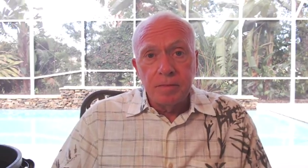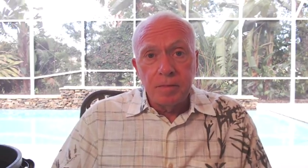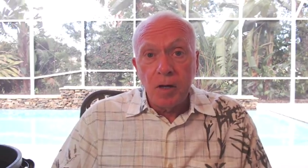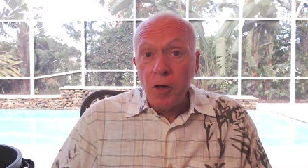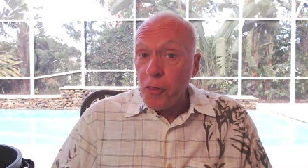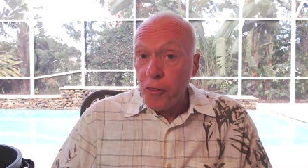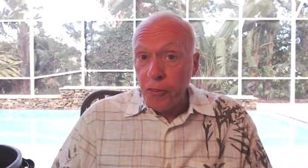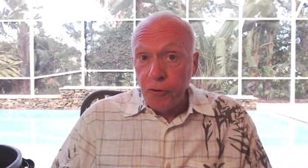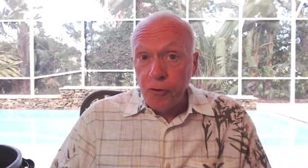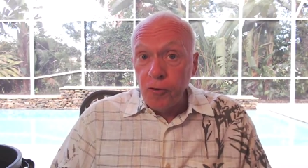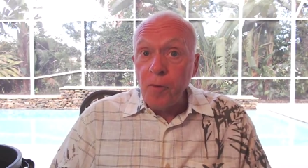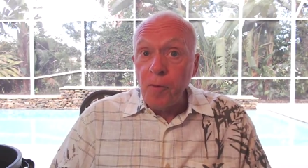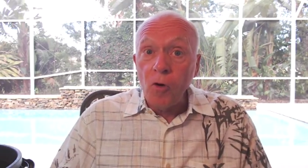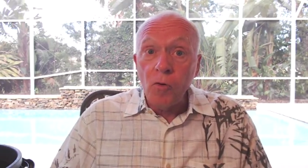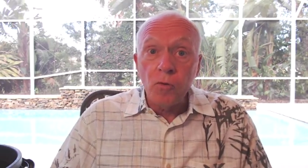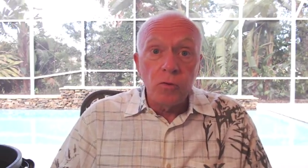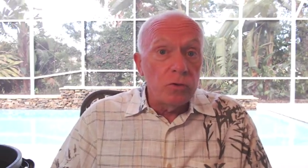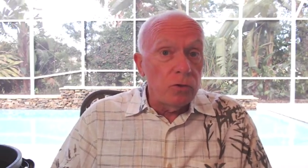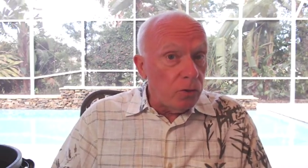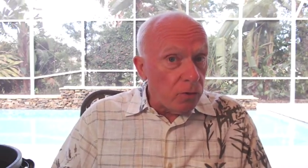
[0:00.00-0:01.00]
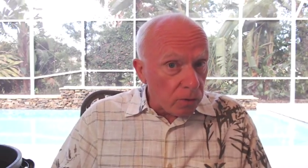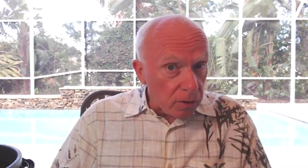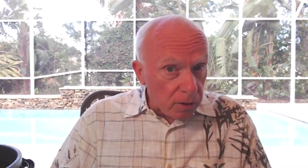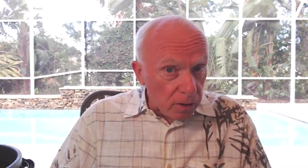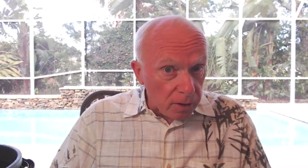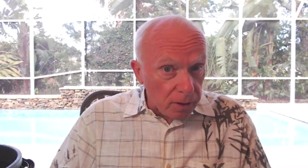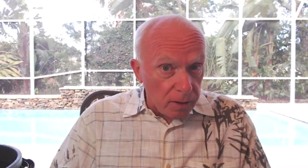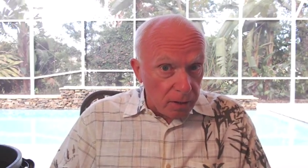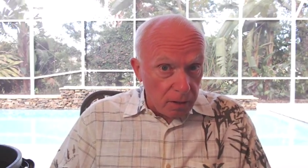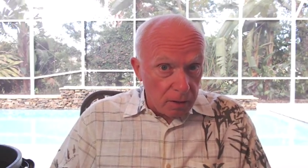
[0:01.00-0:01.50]
a
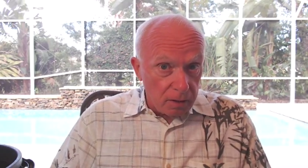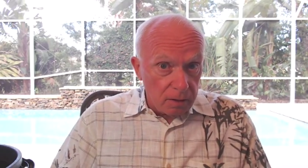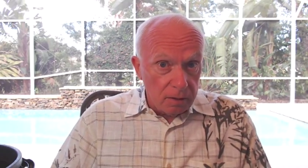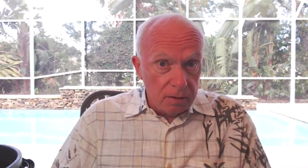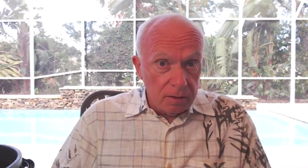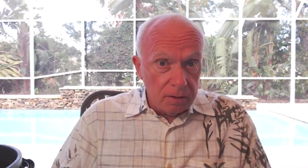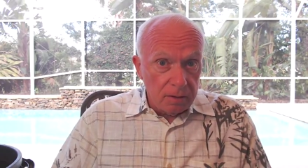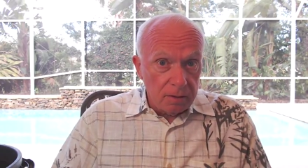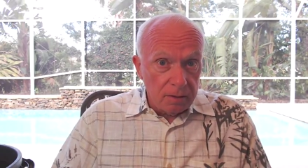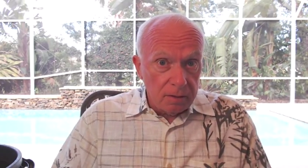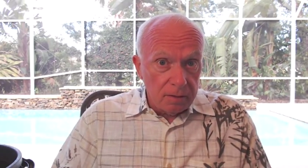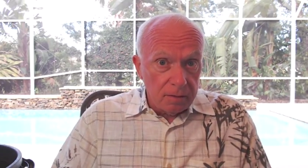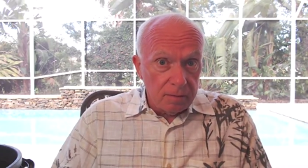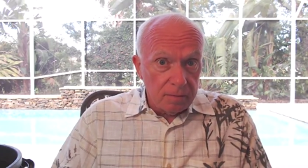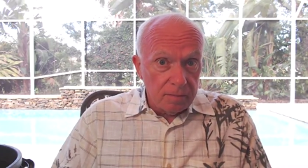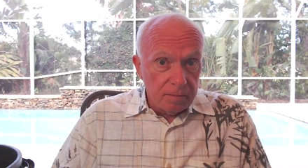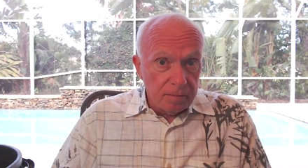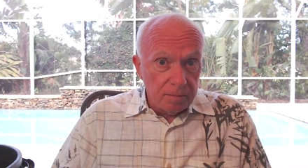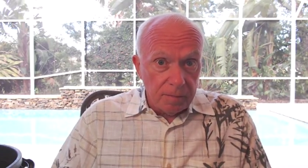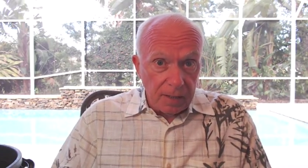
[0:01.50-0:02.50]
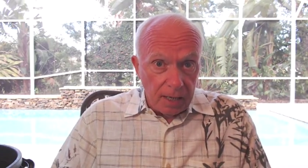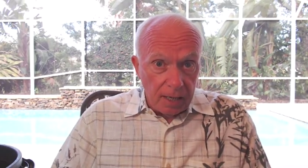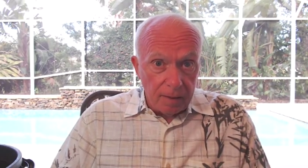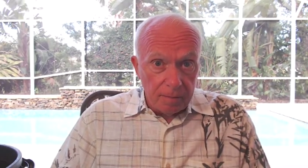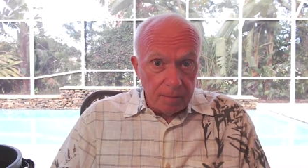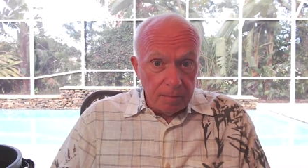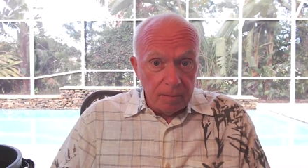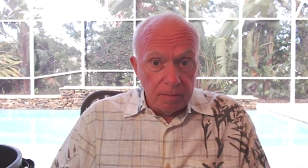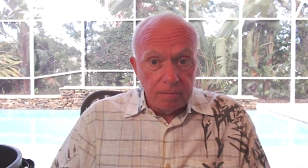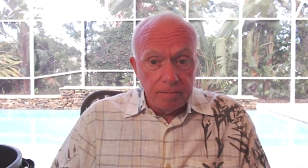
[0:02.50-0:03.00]
thermonuclear
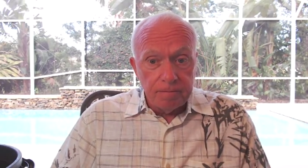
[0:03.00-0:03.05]
bomb,